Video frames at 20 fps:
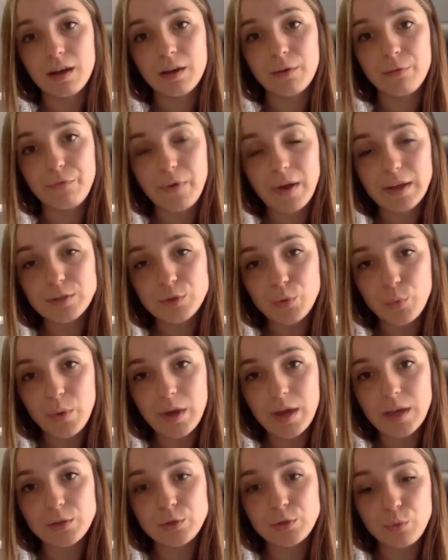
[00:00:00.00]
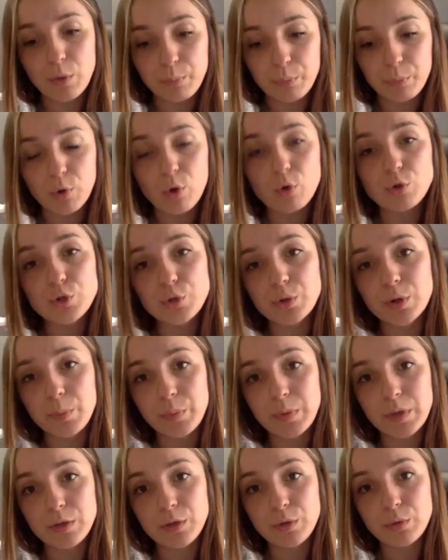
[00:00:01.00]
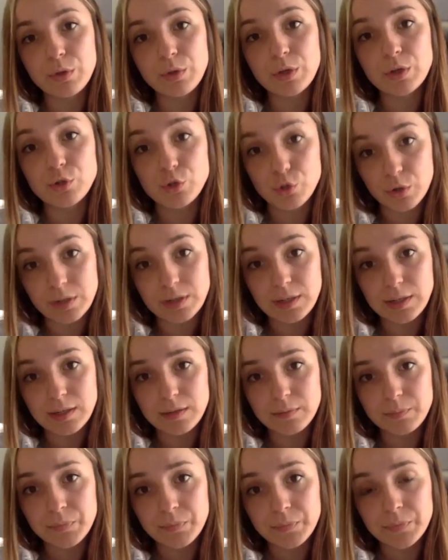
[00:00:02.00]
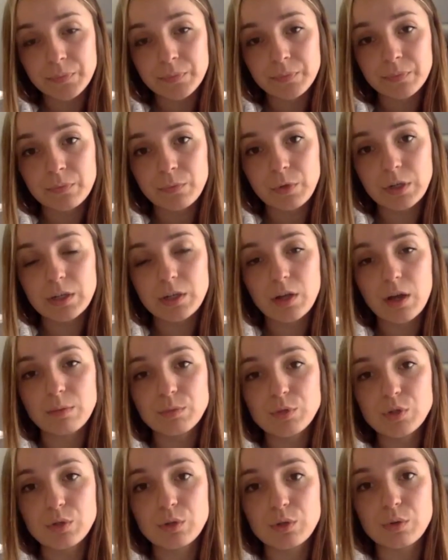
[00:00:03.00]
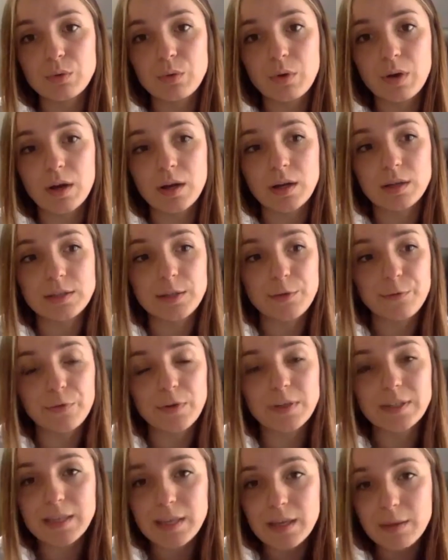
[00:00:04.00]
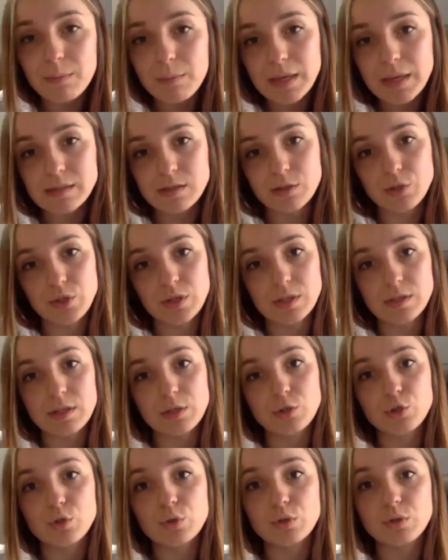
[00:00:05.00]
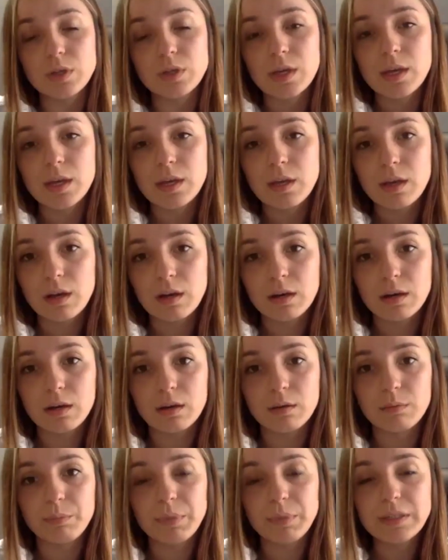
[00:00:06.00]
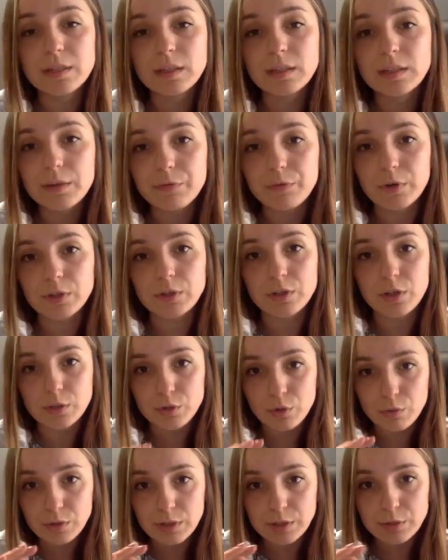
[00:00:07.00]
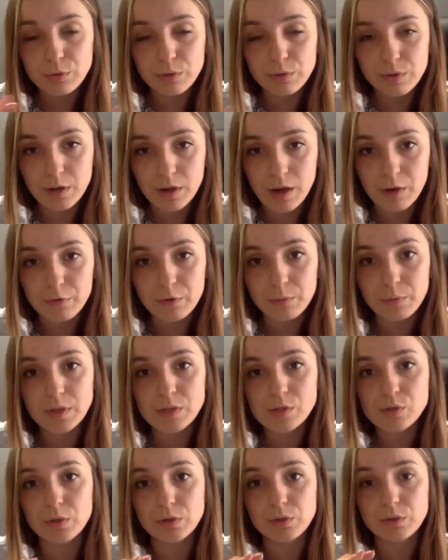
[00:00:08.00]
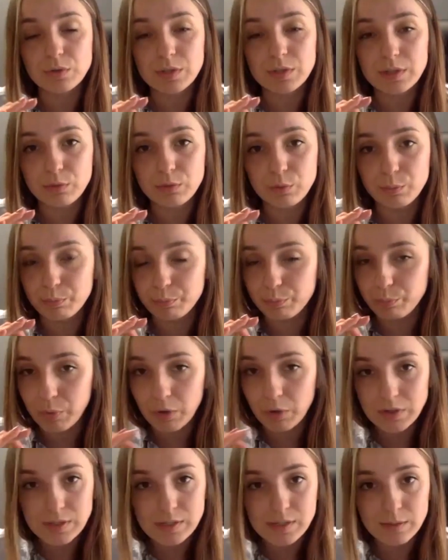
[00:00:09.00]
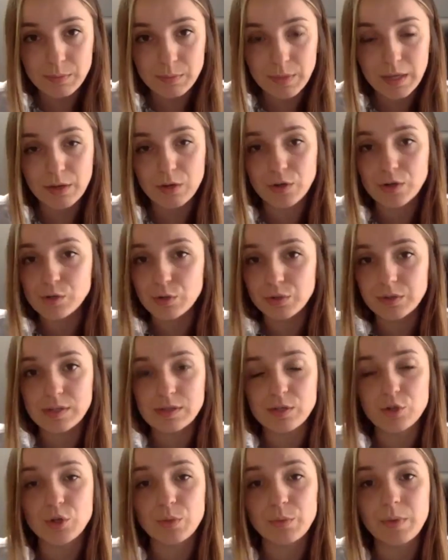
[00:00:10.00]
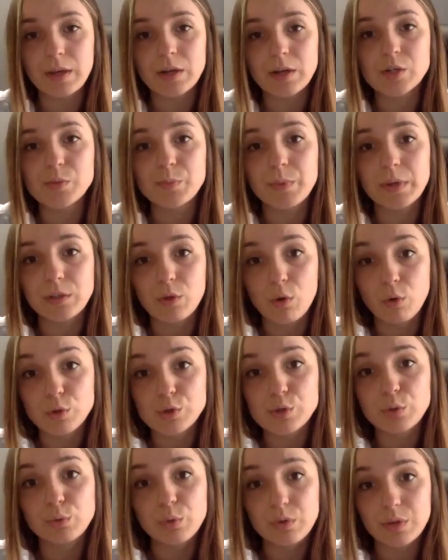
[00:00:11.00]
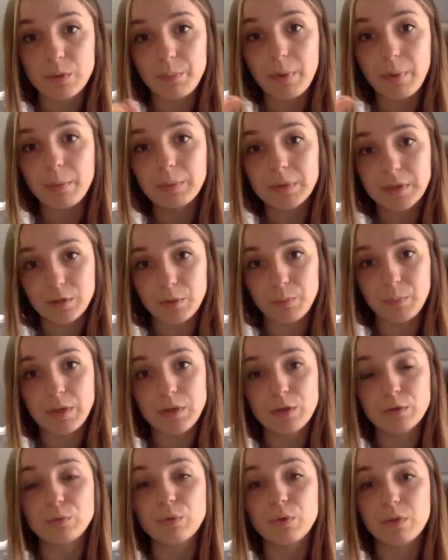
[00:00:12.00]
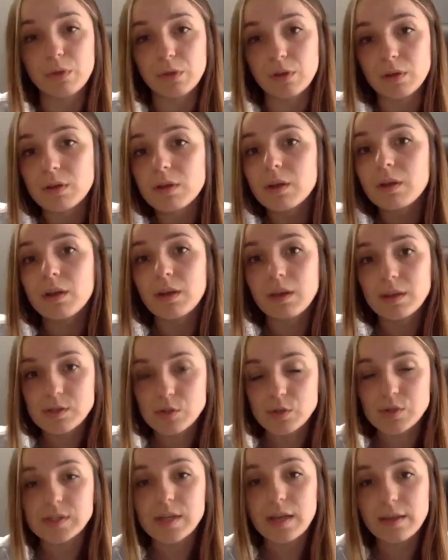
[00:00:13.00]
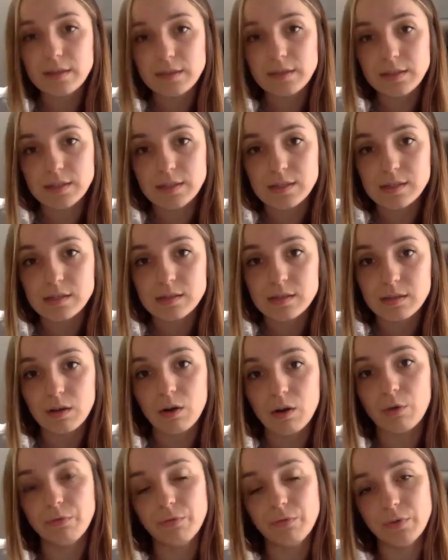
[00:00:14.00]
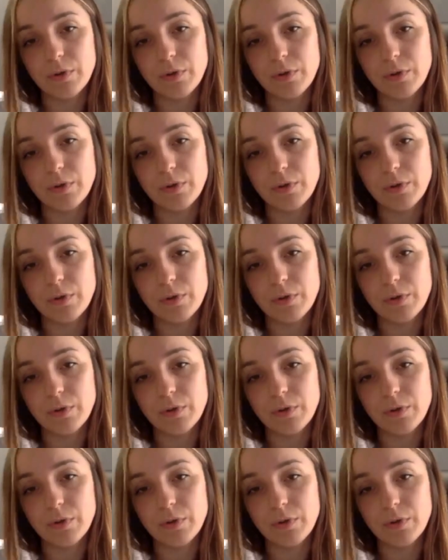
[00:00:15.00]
find a way to approach European Union jointly when it comes to different key messages that should be delivered not only to the governments or to policymakers or decision makers, but also to the public opinion, to the societies of